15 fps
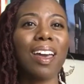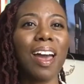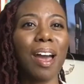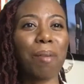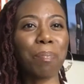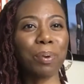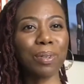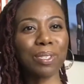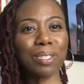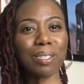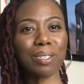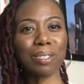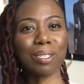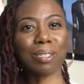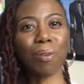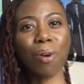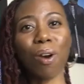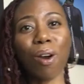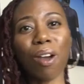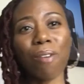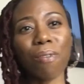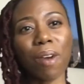I push this so
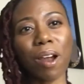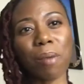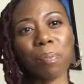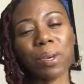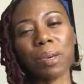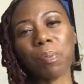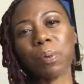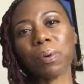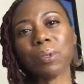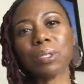hard for our people.